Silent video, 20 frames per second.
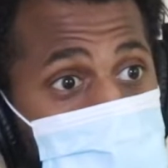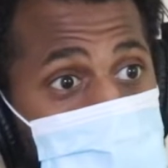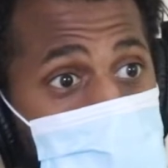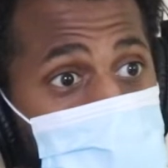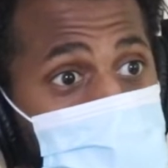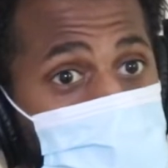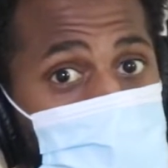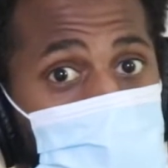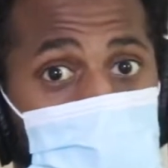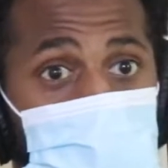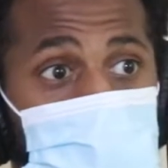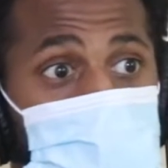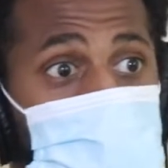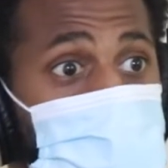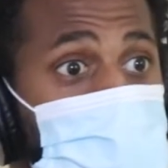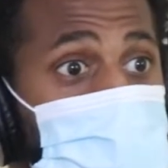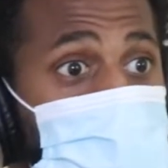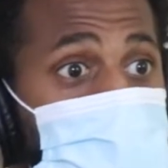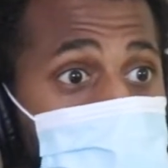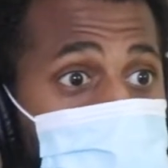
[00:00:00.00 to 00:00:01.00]
and that's why they're a
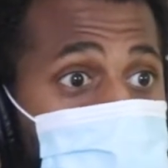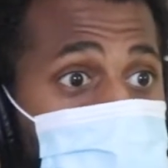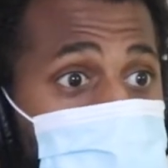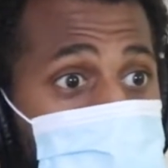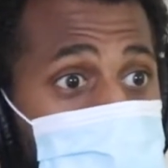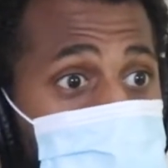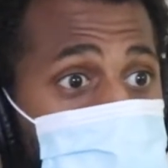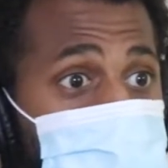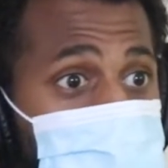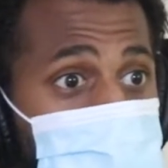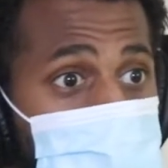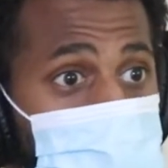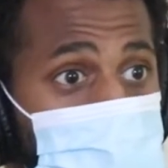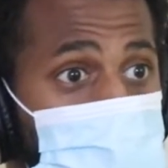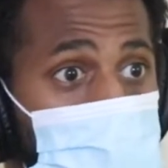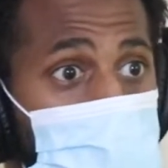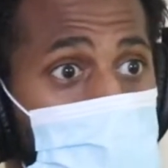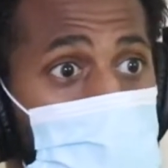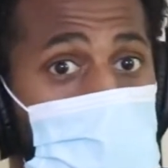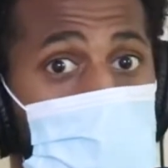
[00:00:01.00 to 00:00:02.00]
successful business,
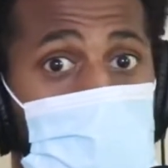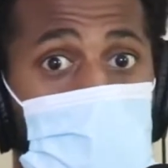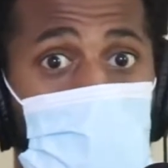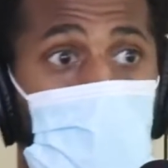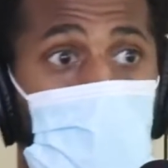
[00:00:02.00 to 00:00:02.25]
mashallah. Like,